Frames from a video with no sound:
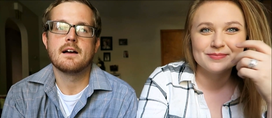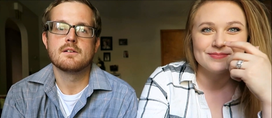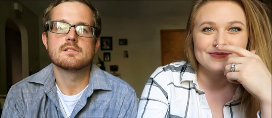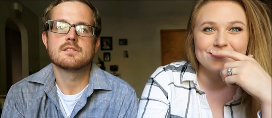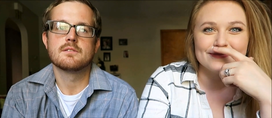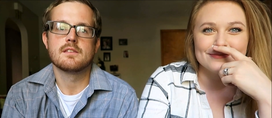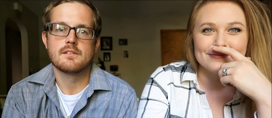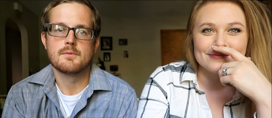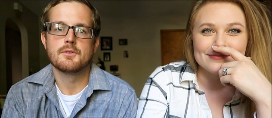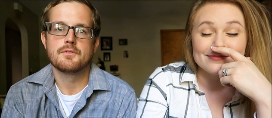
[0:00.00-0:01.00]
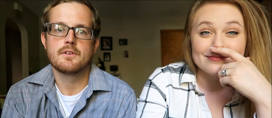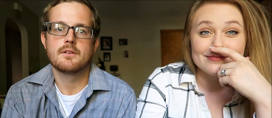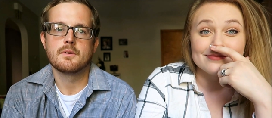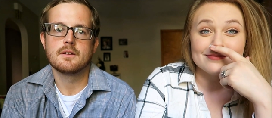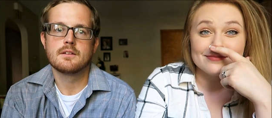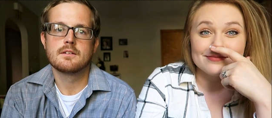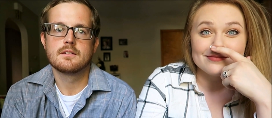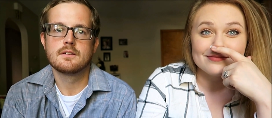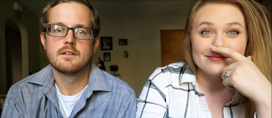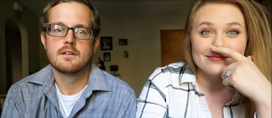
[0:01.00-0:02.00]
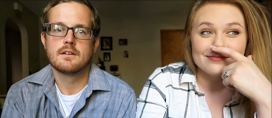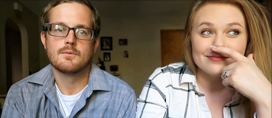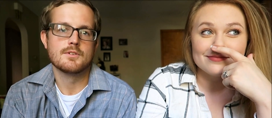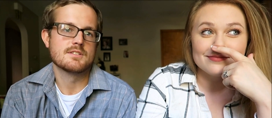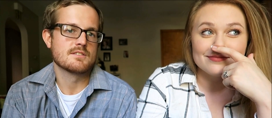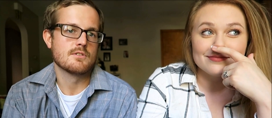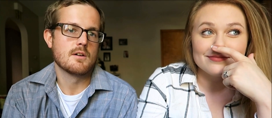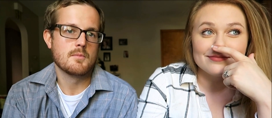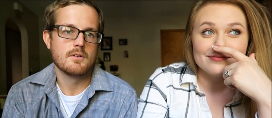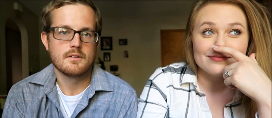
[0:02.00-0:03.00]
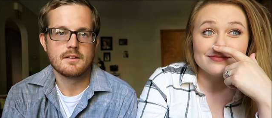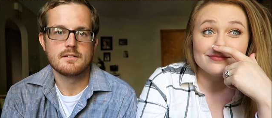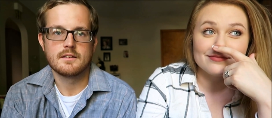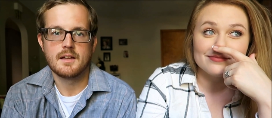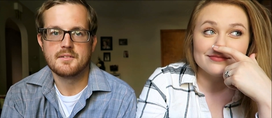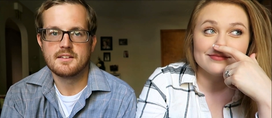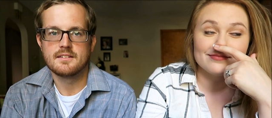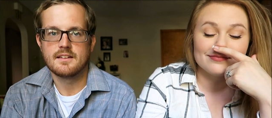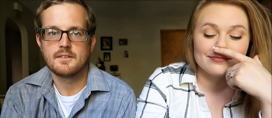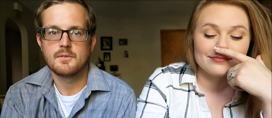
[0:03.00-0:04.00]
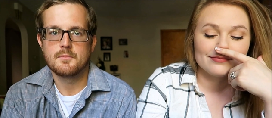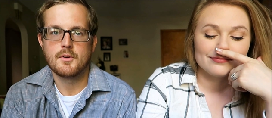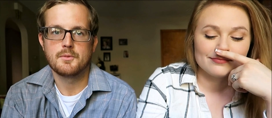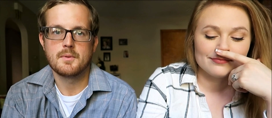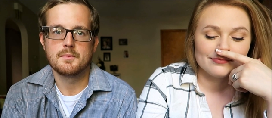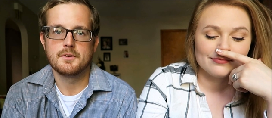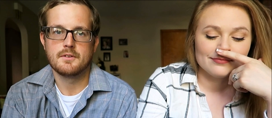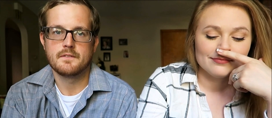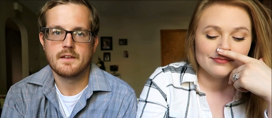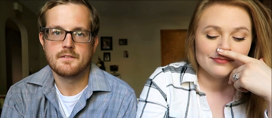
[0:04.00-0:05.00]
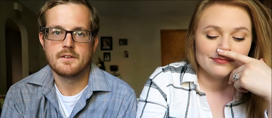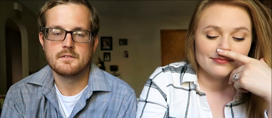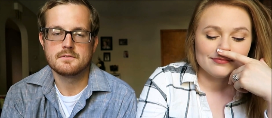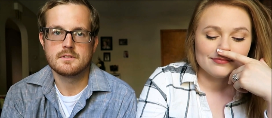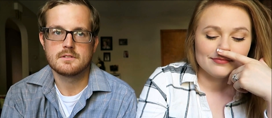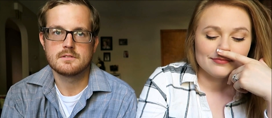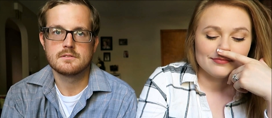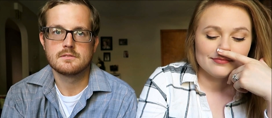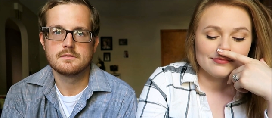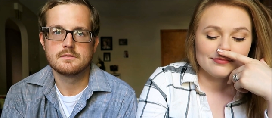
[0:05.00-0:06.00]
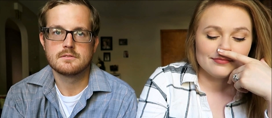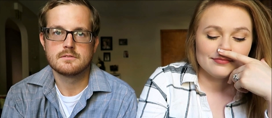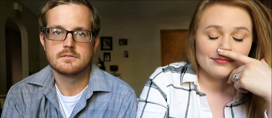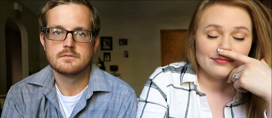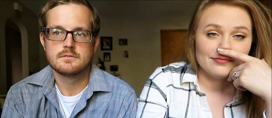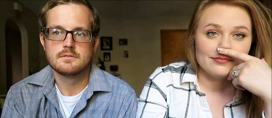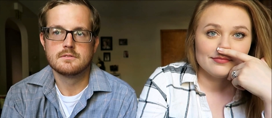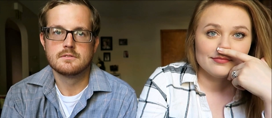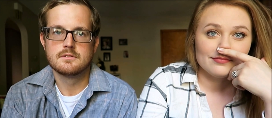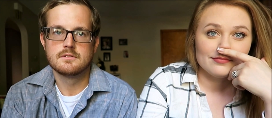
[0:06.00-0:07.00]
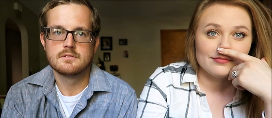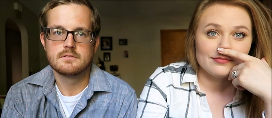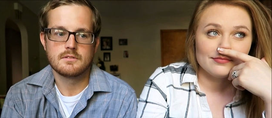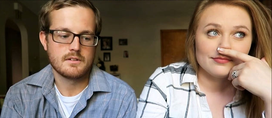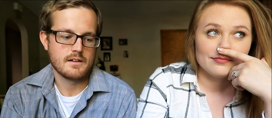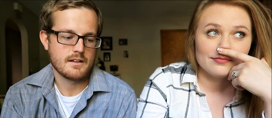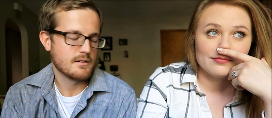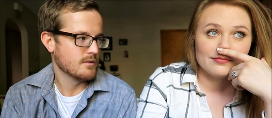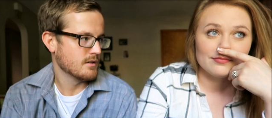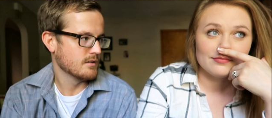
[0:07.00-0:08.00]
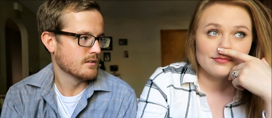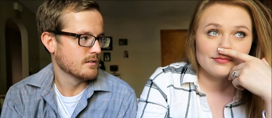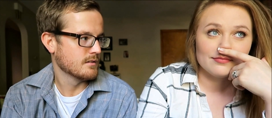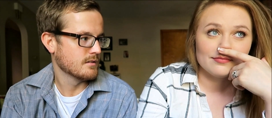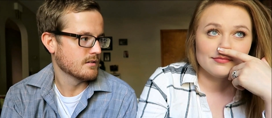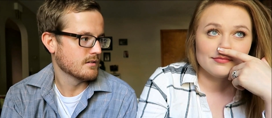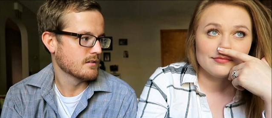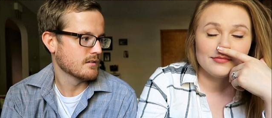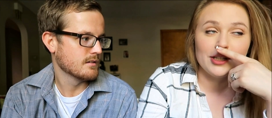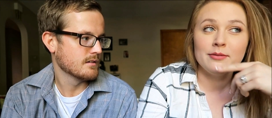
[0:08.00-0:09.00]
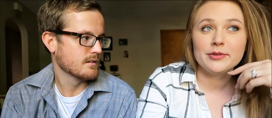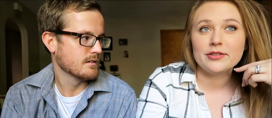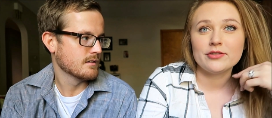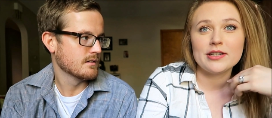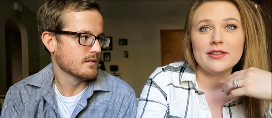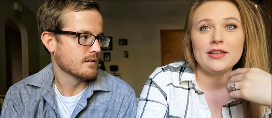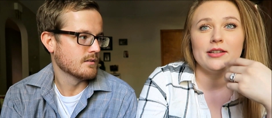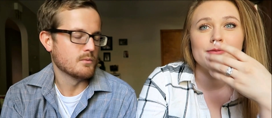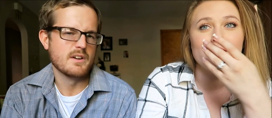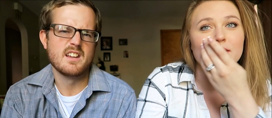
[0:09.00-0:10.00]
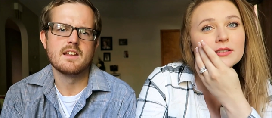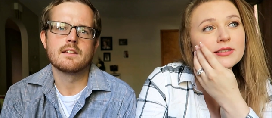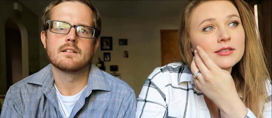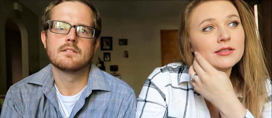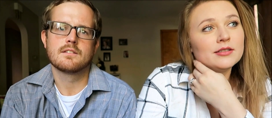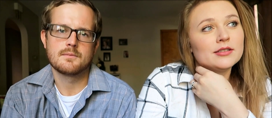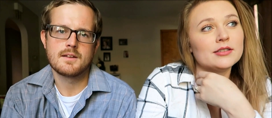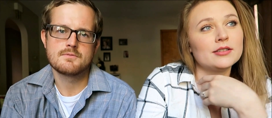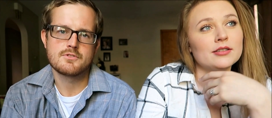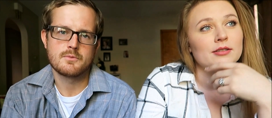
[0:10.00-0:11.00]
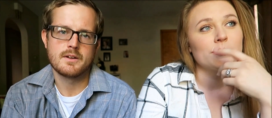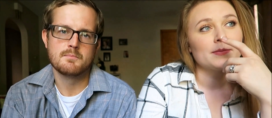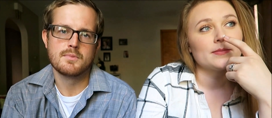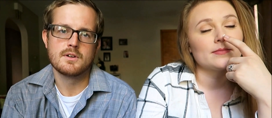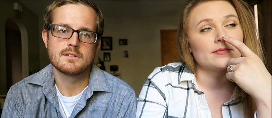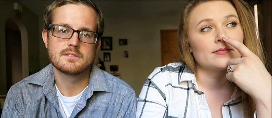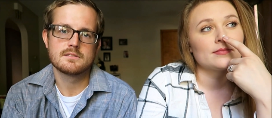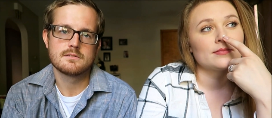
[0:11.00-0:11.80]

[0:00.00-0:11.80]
Speaker 1: hours doing the most frequent, which is normal. I mean, that's what most people do if they have Netflix.
Speaker 2: Mm-hmm.
Speaker 1: Did I get it wrong?
Speaker 2: No, I'm just trying to think
Speaker 1: of what reading. Else. Sometimes she'll read books.